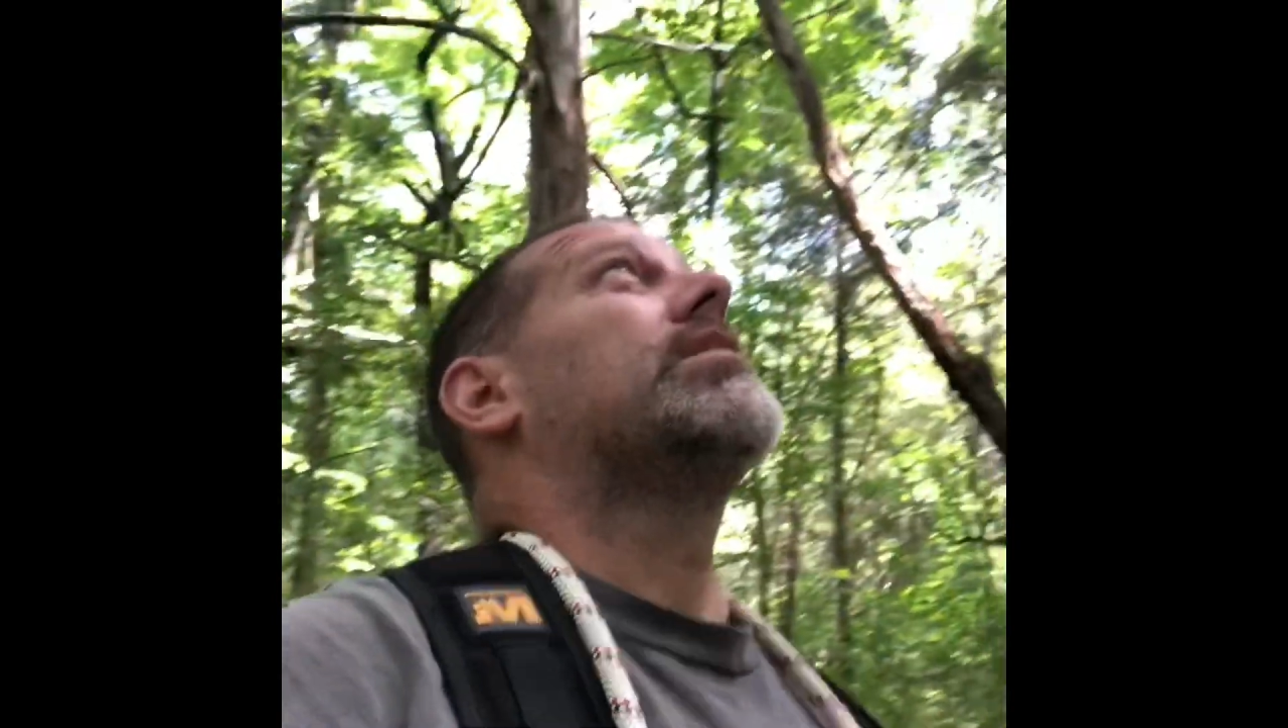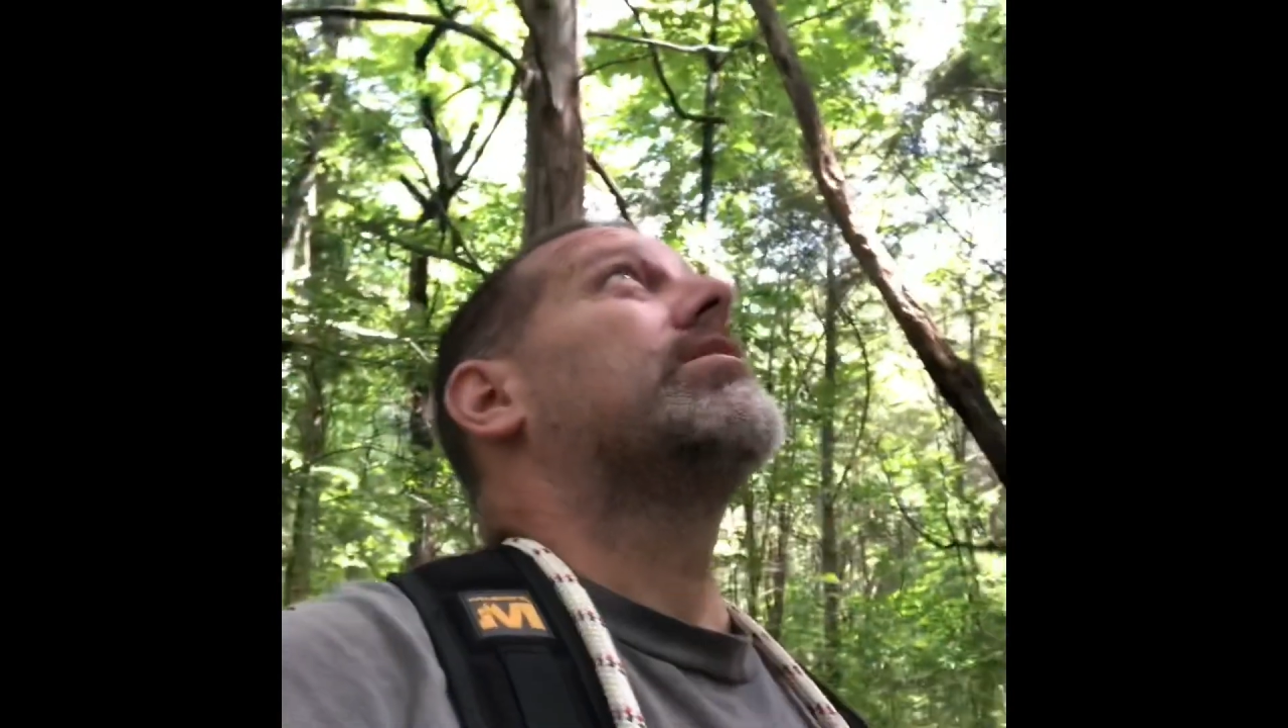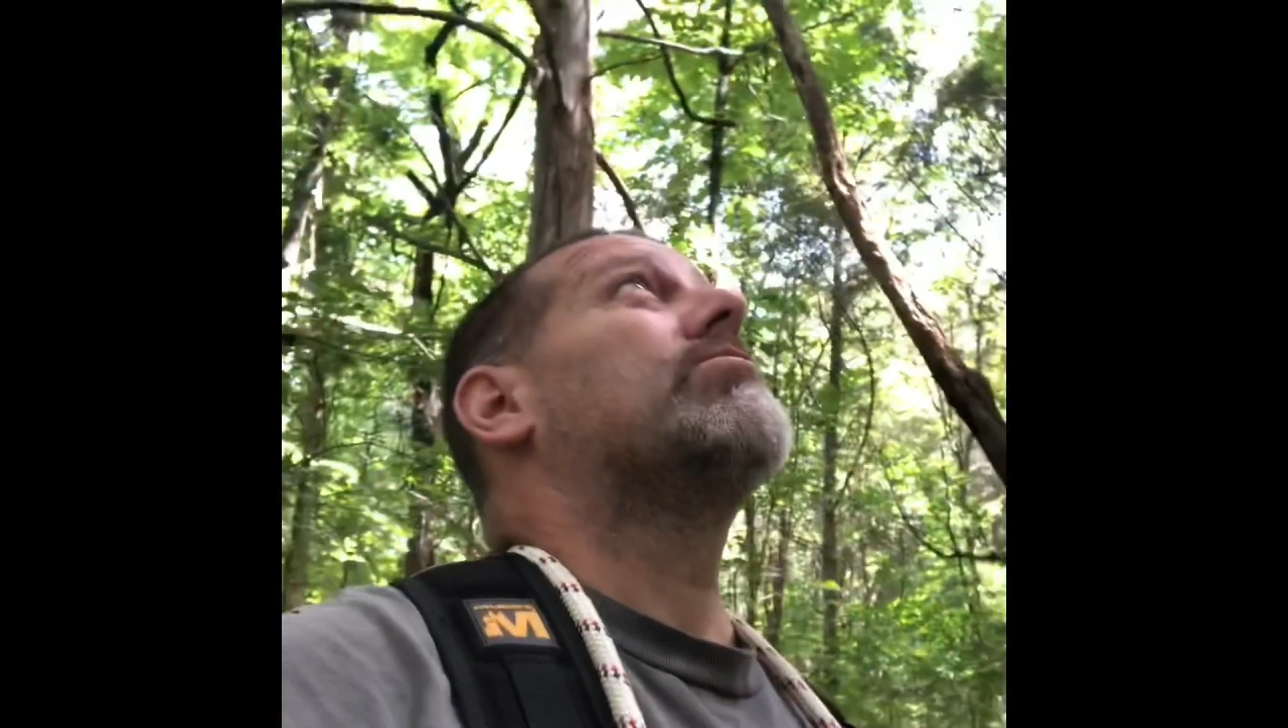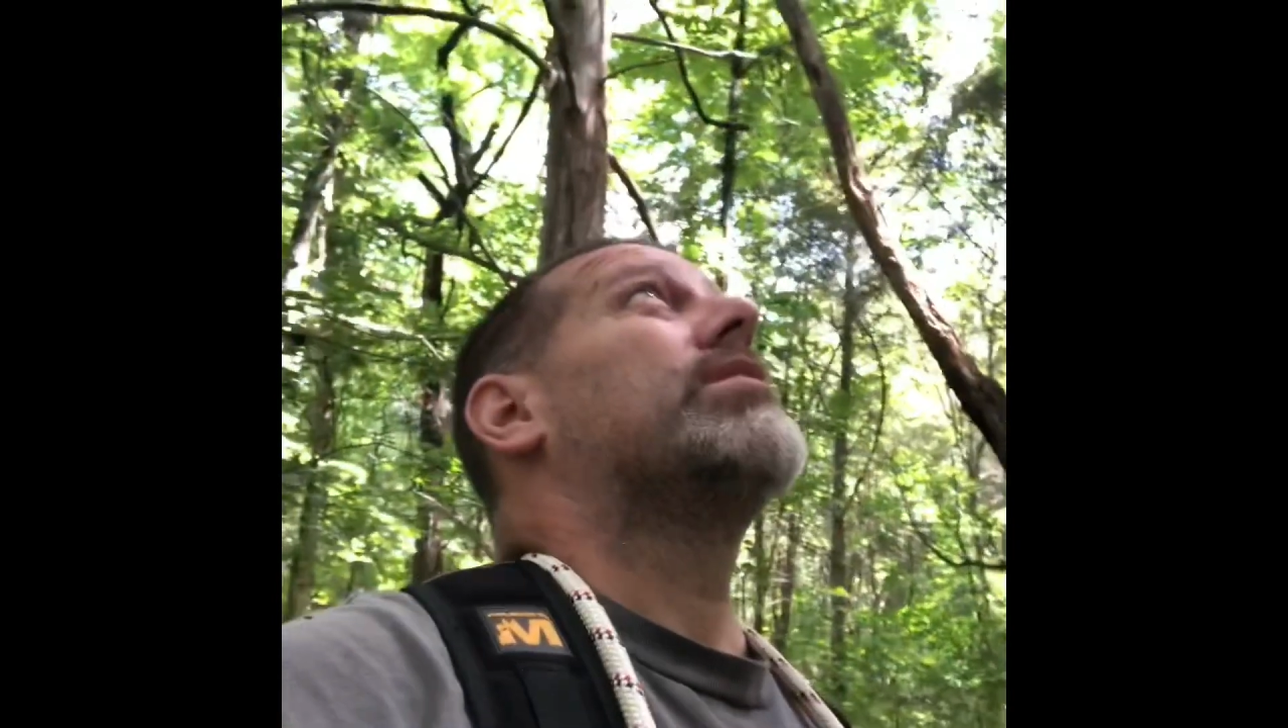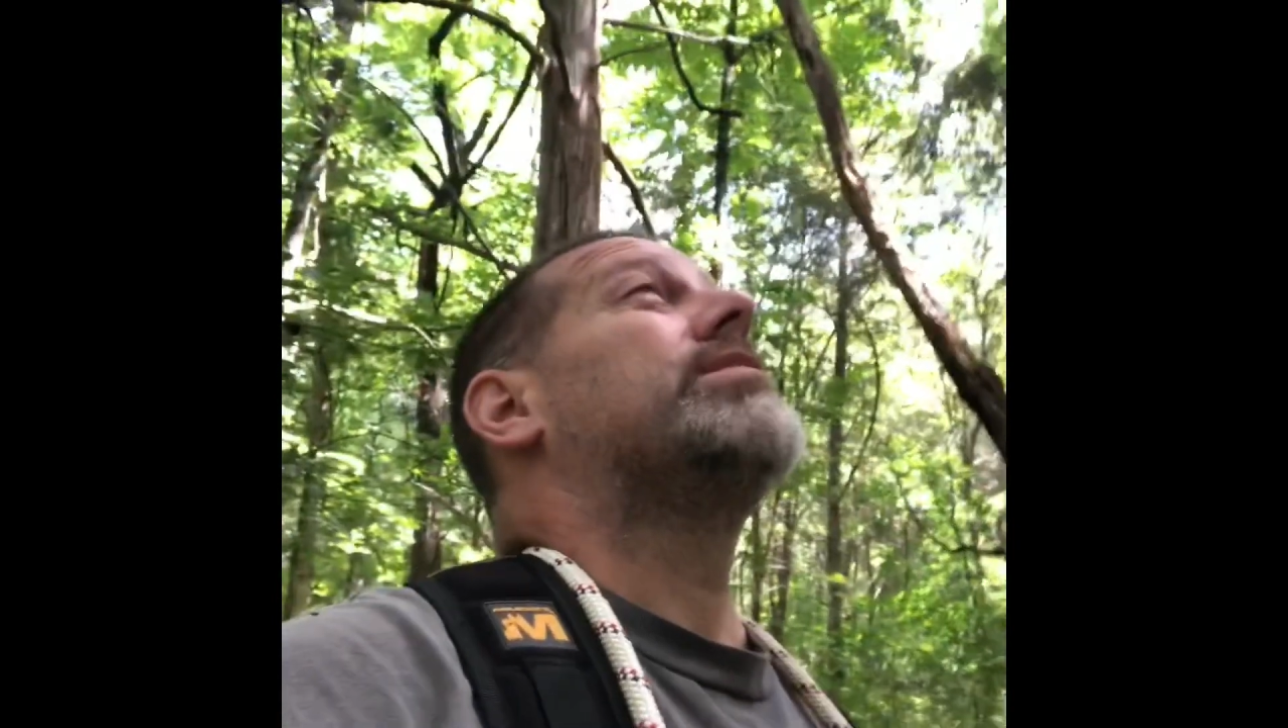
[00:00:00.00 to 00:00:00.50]

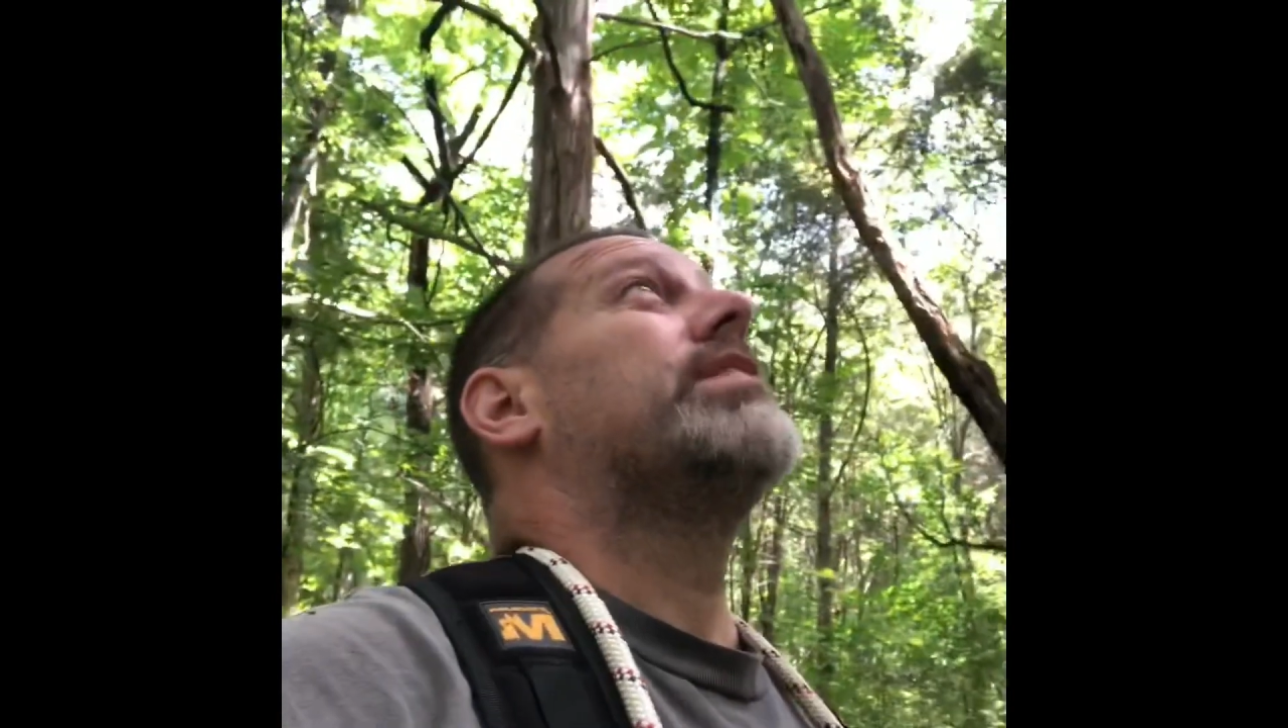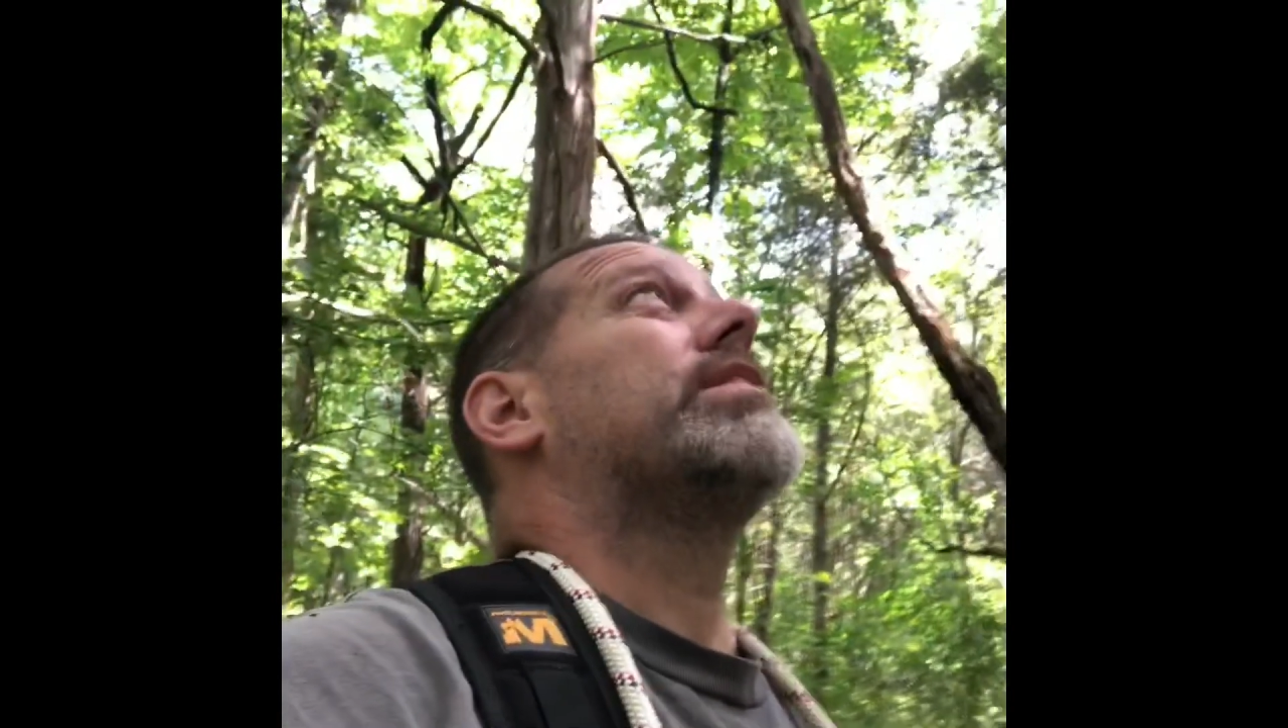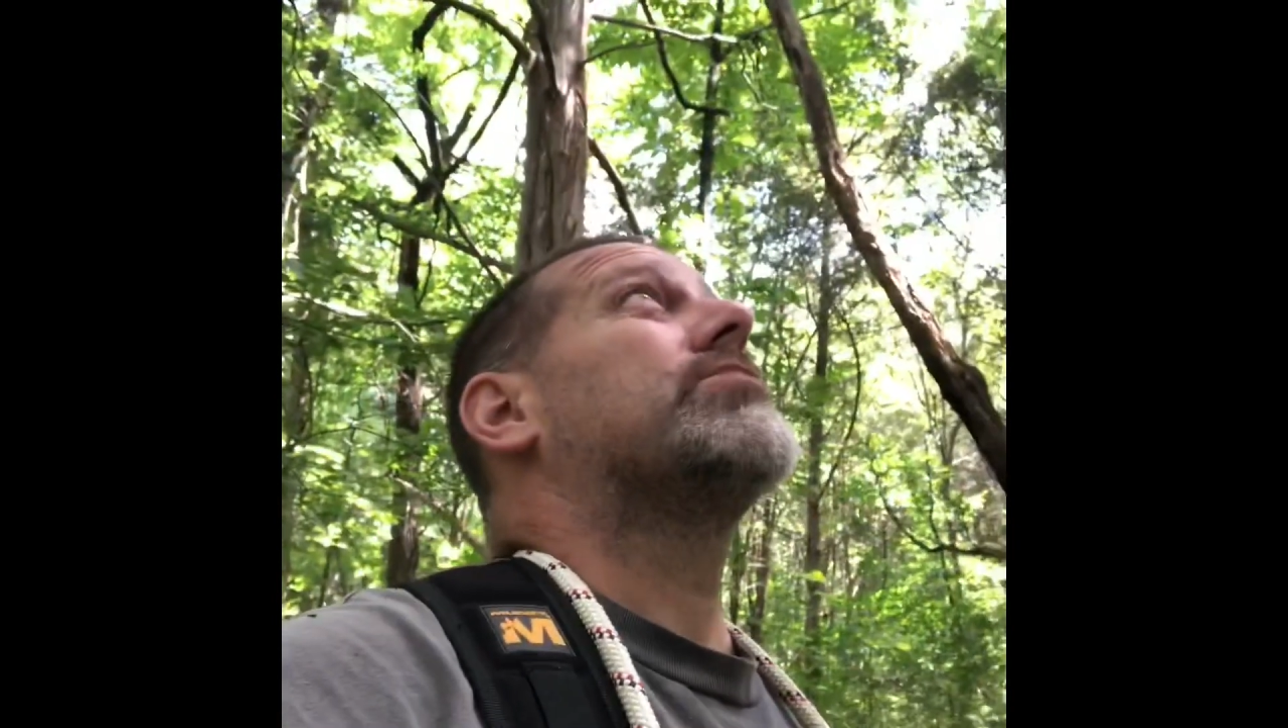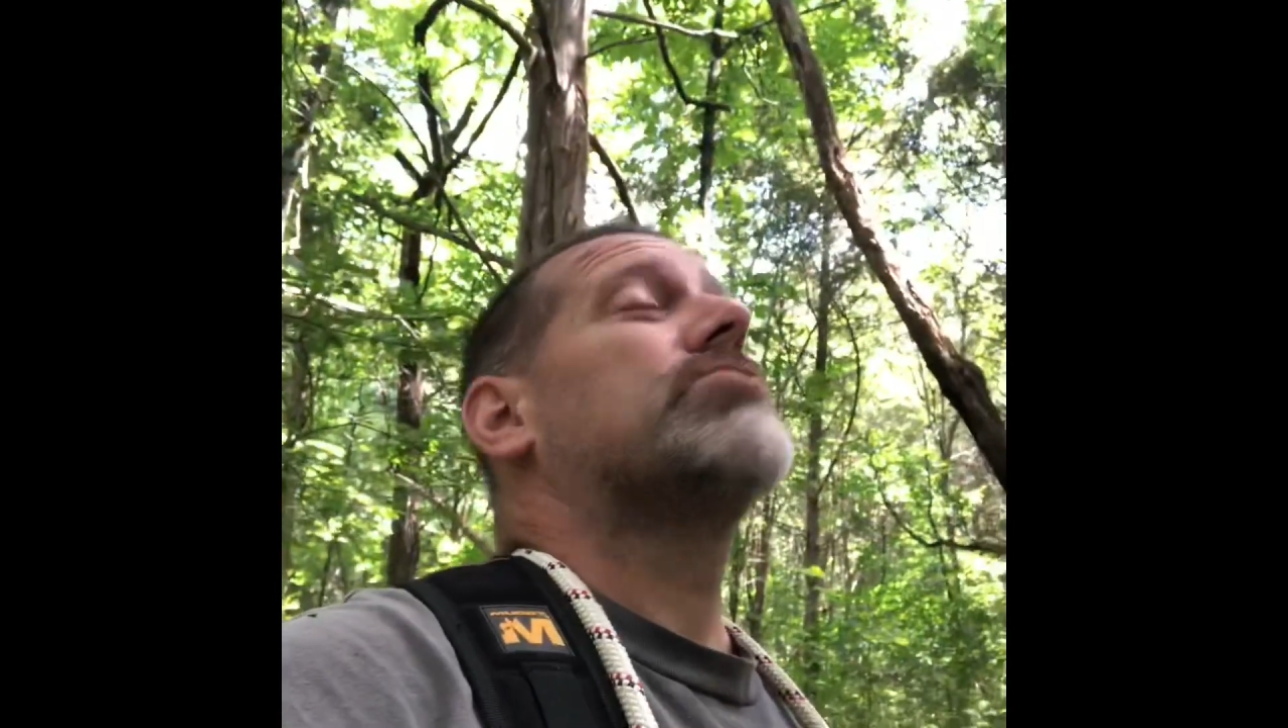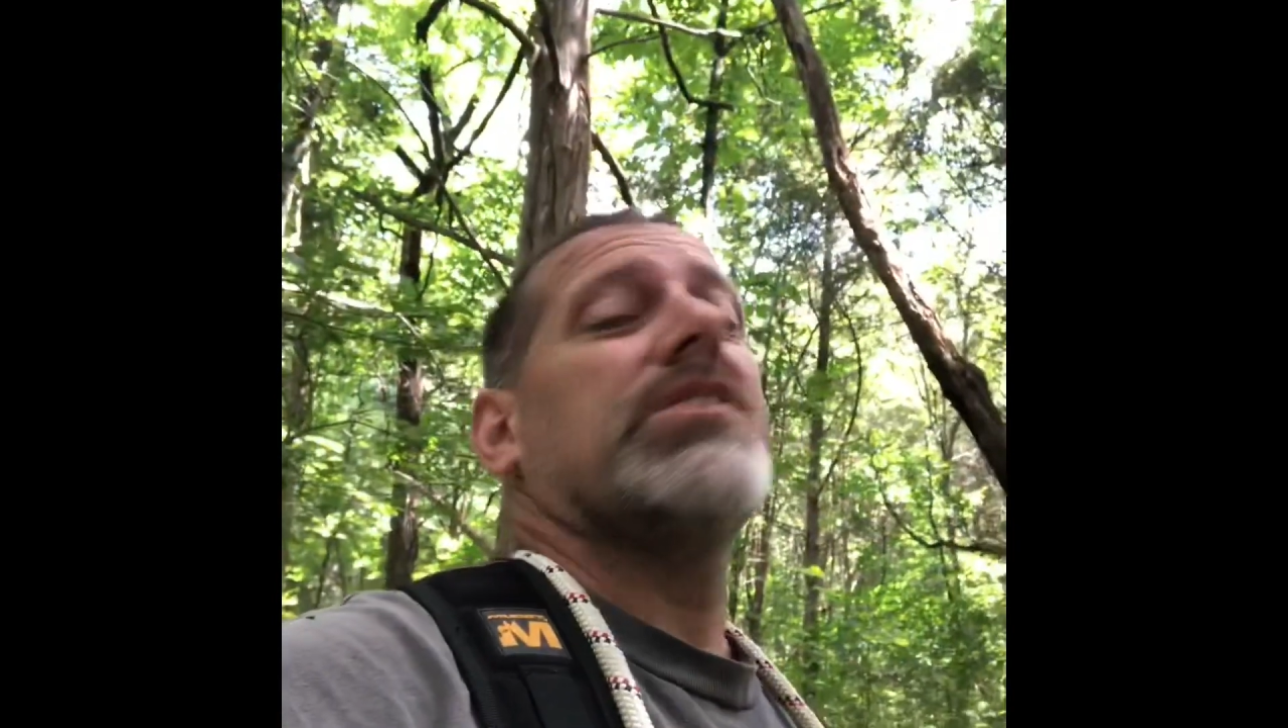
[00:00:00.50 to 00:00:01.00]
getting ready to
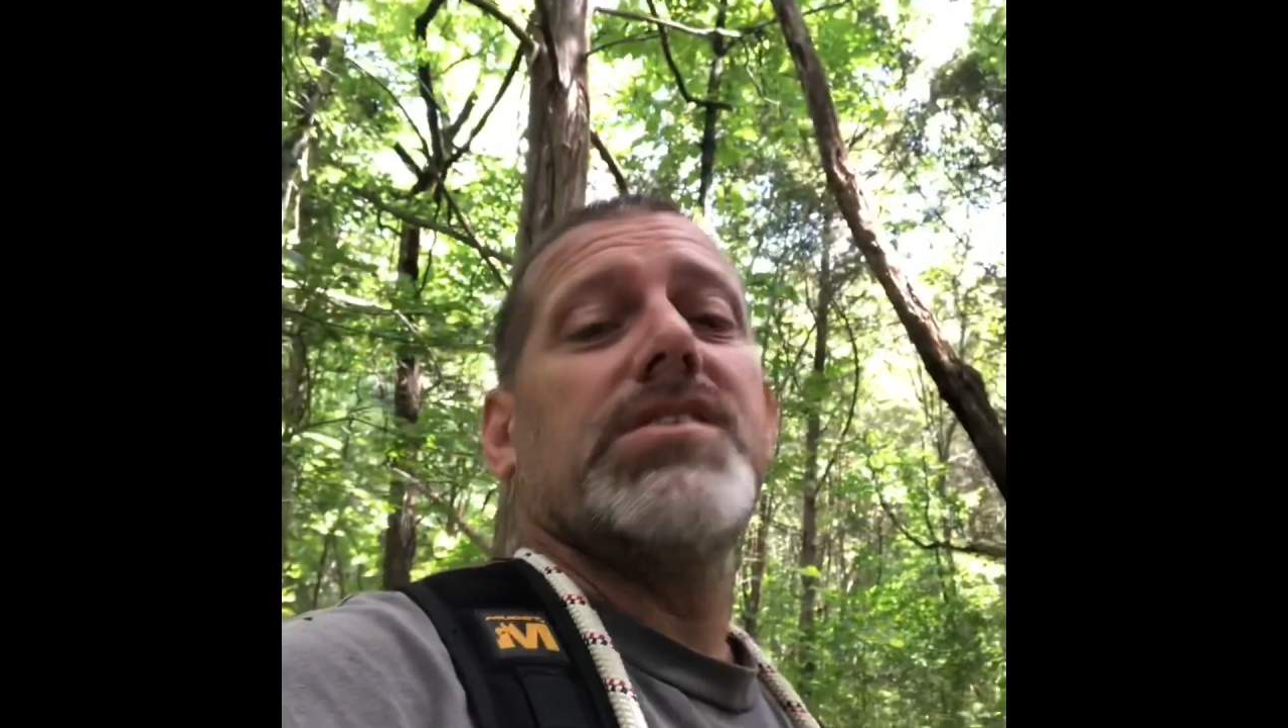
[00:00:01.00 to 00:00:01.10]
take a tree